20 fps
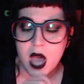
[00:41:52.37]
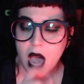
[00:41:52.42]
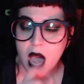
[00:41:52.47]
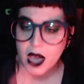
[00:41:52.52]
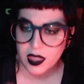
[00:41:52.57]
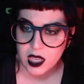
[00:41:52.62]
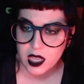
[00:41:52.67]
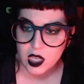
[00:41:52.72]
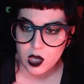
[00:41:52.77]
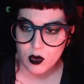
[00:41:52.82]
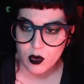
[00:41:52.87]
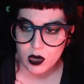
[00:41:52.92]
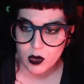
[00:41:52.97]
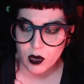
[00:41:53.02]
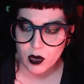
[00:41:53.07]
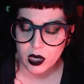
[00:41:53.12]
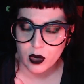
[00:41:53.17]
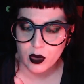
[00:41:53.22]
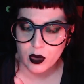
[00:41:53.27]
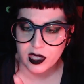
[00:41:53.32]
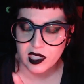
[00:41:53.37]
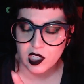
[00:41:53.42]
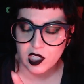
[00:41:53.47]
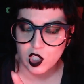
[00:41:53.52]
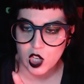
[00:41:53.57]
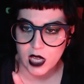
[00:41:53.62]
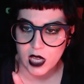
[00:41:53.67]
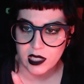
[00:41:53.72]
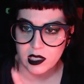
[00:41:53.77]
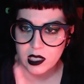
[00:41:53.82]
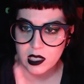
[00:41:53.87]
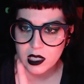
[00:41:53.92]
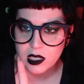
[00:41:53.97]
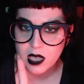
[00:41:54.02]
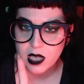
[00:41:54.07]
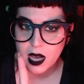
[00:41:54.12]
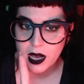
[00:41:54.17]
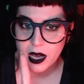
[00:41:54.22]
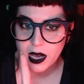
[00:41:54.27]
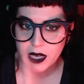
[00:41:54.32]
I think you were the one who had suggested
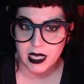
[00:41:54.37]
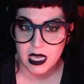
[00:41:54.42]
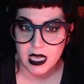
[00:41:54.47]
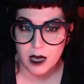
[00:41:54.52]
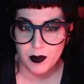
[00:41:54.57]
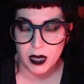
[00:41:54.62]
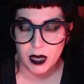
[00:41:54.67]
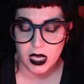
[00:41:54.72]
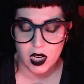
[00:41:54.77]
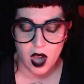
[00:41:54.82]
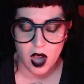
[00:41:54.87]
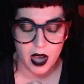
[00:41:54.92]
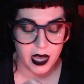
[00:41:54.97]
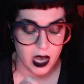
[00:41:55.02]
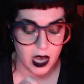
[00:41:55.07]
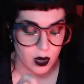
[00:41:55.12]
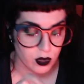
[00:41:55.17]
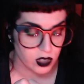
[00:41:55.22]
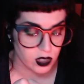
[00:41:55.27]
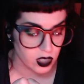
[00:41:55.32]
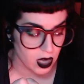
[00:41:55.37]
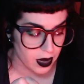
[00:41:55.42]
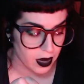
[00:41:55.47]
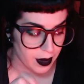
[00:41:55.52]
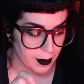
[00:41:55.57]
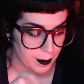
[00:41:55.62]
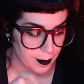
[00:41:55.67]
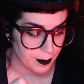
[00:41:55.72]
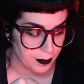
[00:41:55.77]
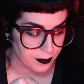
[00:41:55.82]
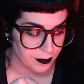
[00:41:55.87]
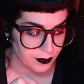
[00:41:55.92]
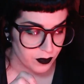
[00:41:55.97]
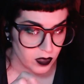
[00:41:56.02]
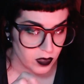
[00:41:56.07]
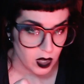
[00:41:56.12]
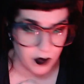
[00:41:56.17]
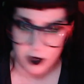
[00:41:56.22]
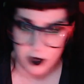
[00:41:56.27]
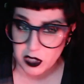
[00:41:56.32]
uh, keeping an eye out um,
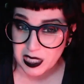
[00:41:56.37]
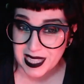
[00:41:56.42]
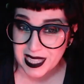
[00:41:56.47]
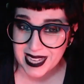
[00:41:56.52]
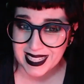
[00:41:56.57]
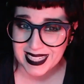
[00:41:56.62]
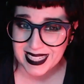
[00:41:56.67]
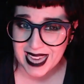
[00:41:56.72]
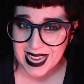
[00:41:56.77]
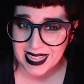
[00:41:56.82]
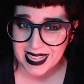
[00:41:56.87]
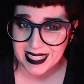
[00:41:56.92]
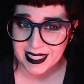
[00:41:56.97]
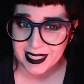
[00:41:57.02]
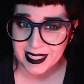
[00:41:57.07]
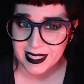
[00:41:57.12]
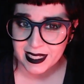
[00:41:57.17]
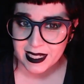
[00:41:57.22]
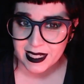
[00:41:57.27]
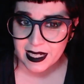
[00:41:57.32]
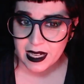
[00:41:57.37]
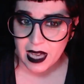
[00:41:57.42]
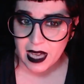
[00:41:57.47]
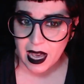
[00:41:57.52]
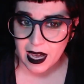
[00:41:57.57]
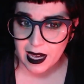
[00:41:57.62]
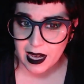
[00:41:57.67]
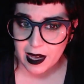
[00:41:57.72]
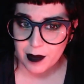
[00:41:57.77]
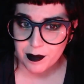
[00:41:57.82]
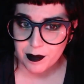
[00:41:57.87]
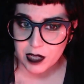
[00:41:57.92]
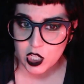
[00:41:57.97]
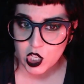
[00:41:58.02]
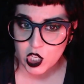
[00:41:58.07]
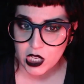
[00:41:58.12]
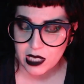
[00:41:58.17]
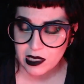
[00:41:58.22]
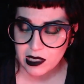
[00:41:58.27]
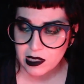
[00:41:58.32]
for secondhand uh,
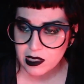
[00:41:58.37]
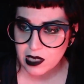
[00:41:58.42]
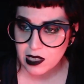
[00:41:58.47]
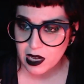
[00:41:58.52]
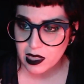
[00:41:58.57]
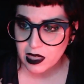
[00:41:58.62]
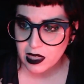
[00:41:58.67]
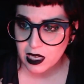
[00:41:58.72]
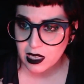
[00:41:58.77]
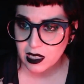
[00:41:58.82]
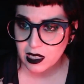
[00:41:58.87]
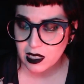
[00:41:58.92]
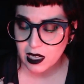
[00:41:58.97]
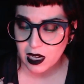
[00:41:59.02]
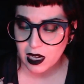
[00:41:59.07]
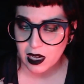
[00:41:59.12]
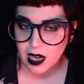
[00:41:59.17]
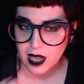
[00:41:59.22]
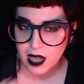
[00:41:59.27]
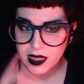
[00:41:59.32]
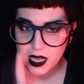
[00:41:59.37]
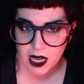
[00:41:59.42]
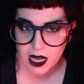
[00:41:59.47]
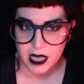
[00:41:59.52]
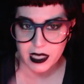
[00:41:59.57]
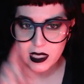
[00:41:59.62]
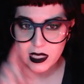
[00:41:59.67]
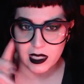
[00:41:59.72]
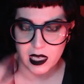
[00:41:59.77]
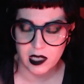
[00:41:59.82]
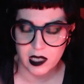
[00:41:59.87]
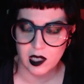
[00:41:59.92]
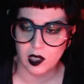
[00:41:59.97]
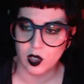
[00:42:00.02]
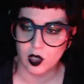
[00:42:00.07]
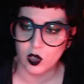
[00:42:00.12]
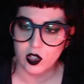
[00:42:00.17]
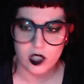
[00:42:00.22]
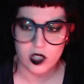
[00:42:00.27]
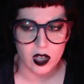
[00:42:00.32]
machines. I think uh, I think I could set an
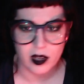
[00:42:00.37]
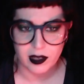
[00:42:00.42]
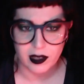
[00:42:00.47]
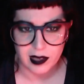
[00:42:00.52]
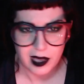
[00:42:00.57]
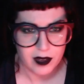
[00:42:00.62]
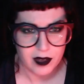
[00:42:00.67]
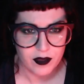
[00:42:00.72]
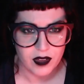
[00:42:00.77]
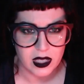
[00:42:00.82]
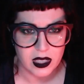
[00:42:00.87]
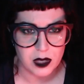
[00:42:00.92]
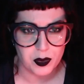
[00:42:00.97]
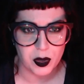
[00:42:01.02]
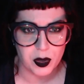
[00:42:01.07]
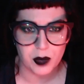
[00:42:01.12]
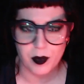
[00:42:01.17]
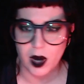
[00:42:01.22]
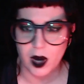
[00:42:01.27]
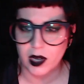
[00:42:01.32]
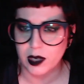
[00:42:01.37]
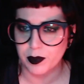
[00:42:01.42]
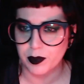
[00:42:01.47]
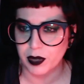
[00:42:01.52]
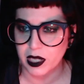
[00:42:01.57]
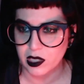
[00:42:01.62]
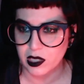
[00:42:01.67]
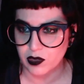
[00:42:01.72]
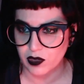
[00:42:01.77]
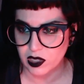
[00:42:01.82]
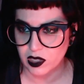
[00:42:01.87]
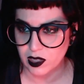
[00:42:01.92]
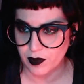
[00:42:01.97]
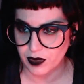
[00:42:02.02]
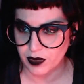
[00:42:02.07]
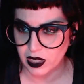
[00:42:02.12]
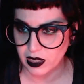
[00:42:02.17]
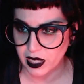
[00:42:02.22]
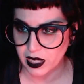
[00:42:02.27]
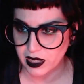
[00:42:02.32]
alert on like Facebook Marketplace for
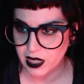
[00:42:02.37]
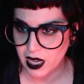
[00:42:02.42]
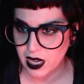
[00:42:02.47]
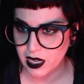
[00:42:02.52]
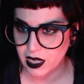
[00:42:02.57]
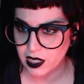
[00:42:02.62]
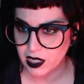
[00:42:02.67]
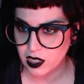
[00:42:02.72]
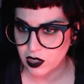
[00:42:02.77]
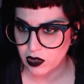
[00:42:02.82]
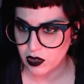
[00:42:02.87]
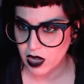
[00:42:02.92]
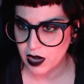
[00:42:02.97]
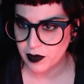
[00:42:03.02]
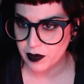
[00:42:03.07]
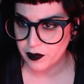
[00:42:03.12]
something like that. I can do that.